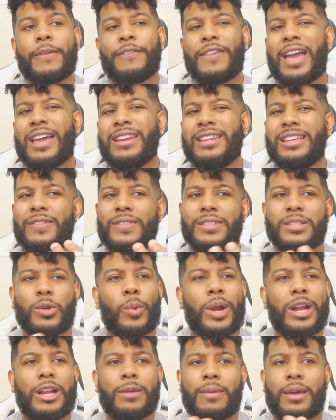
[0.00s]
I had to give this a
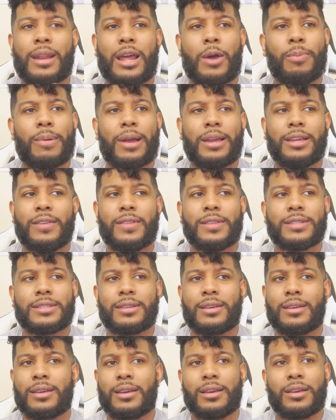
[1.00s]
rating, man, I would probably give this
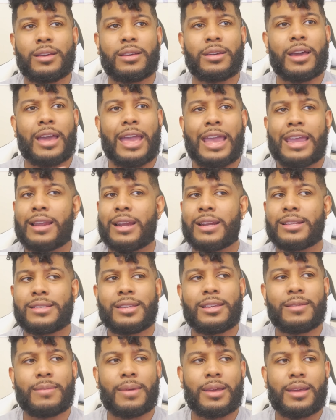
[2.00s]
a 8 out of
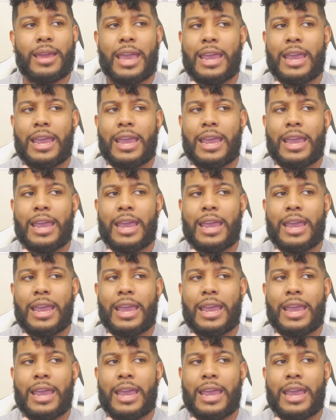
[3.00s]
10, man.